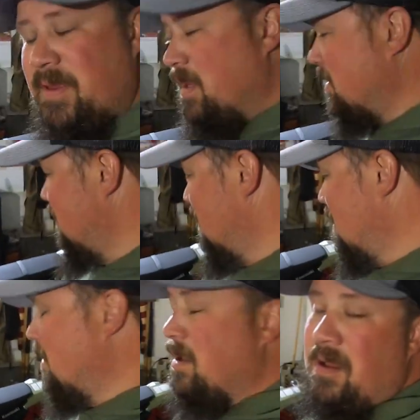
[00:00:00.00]

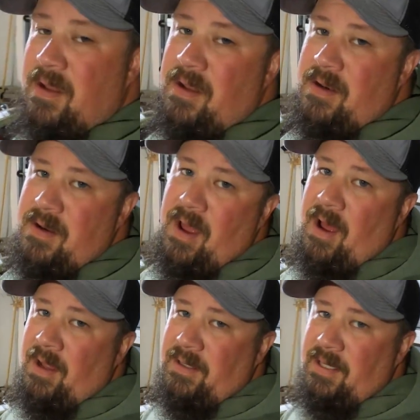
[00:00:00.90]
thing,
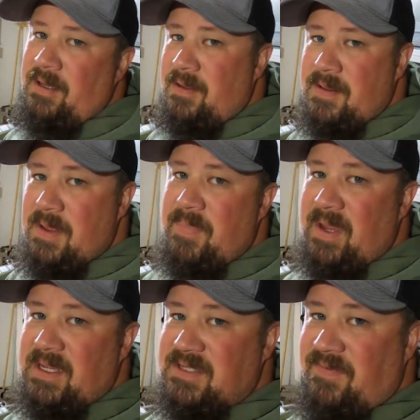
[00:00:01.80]
not the
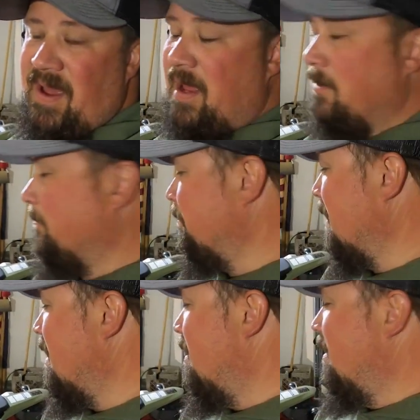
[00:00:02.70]
biggest fan.
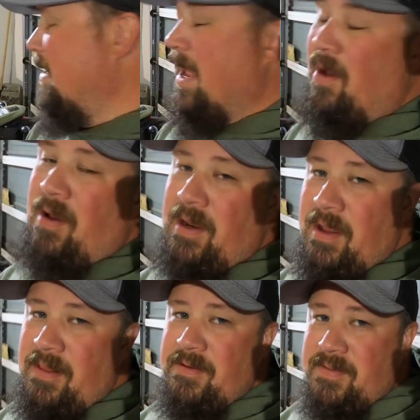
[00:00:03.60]
Now,
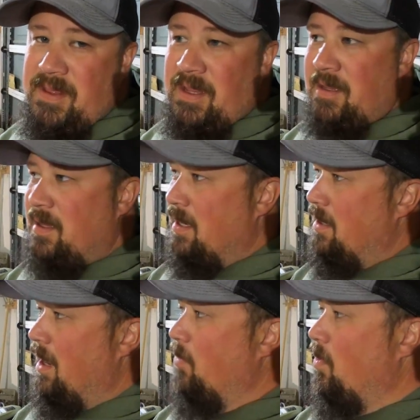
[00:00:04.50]
another thing,
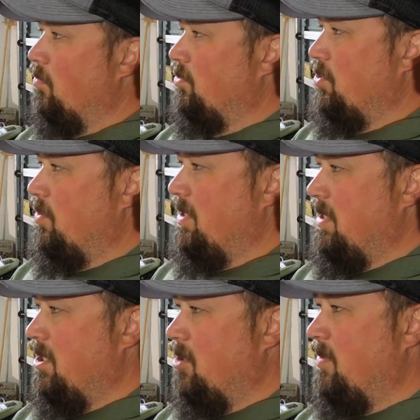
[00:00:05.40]
and I won't do it
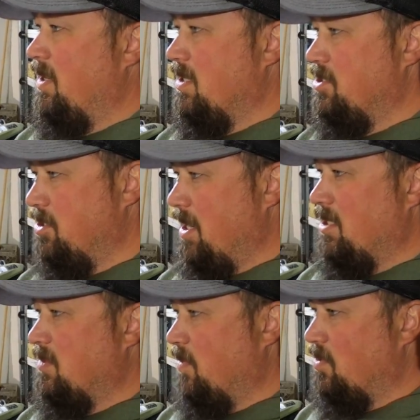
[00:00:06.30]
in here because you're
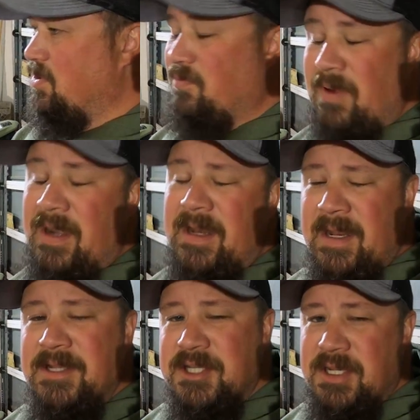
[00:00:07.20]
not supposed to run
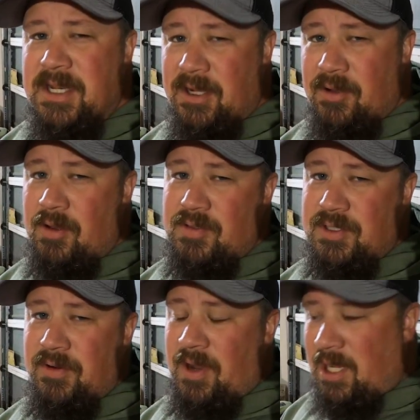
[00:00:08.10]
an engine in a
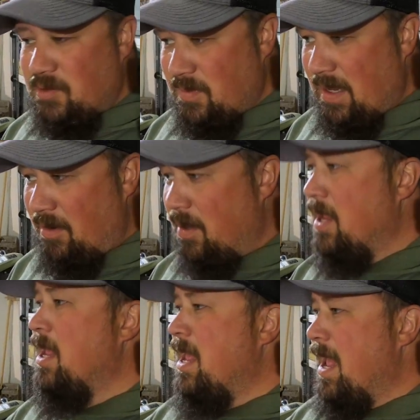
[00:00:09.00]
closed garage without
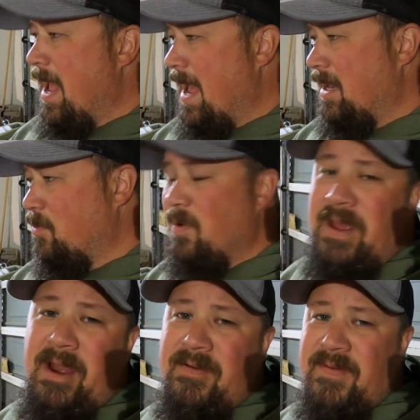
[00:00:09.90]

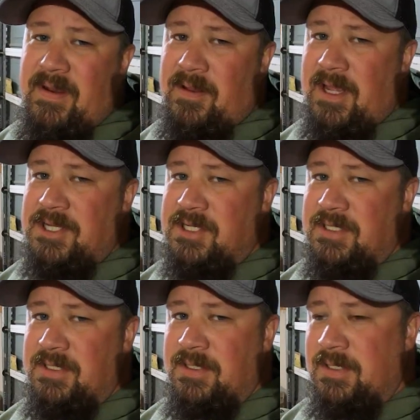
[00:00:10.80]
adequate air
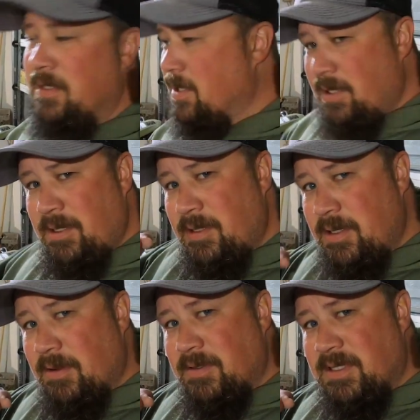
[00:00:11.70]
ventilation.
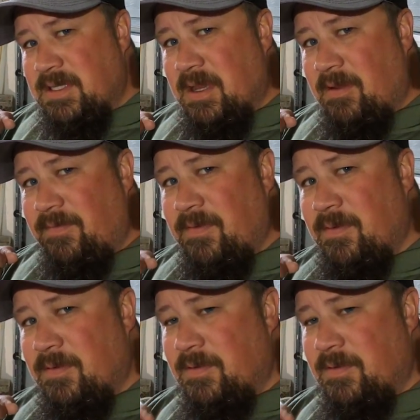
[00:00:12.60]
Note to self.